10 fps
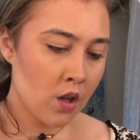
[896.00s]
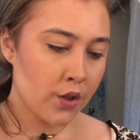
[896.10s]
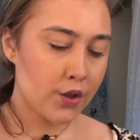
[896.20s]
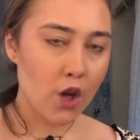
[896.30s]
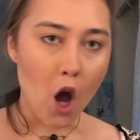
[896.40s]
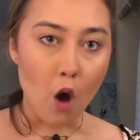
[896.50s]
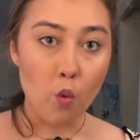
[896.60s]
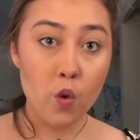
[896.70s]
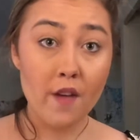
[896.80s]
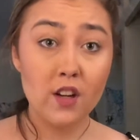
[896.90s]
So
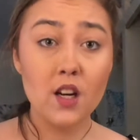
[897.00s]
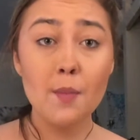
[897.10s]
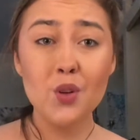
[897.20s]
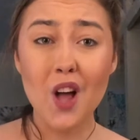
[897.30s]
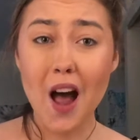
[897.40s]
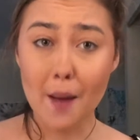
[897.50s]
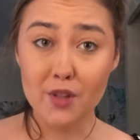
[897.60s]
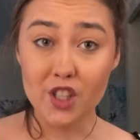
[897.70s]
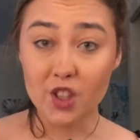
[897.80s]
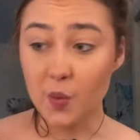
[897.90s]
we have a couple
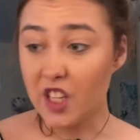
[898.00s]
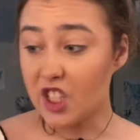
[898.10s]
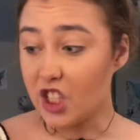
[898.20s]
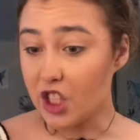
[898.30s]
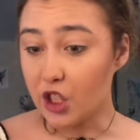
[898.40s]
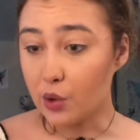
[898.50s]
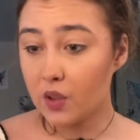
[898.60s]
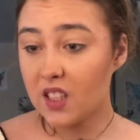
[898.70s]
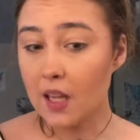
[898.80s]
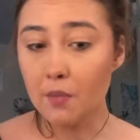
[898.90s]
options we can do.
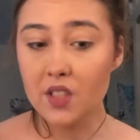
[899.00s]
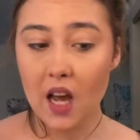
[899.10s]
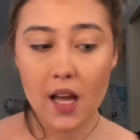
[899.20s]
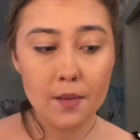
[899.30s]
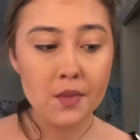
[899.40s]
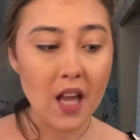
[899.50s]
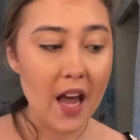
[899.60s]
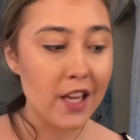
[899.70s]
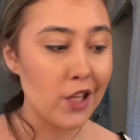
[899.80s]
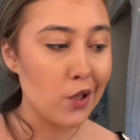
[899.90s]
Sometimes
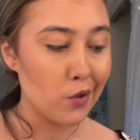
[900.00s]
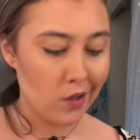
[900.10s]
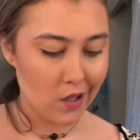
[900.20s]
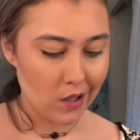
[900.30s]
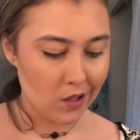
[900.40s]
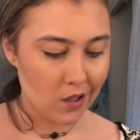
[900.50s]
I use this